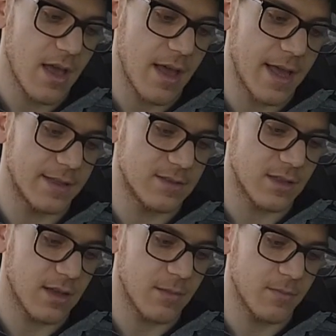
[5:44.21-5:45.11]

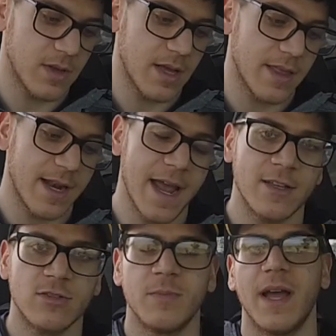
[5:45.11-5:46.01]
And then I
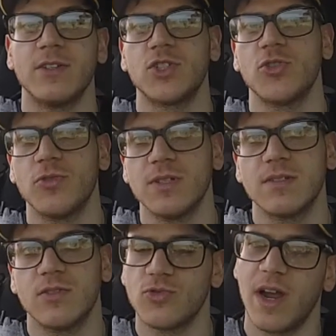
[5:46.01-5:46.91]
had to buy insurance
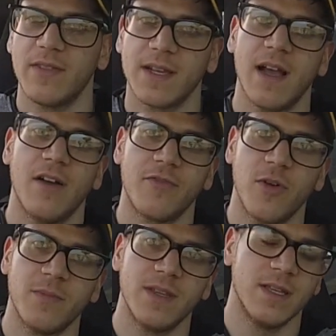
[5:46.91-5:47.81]
to drive the car
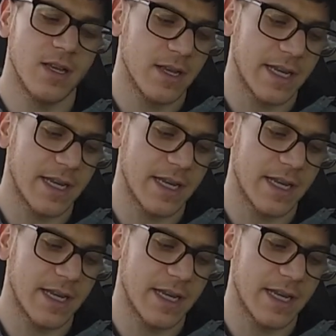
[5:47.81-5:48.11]
from the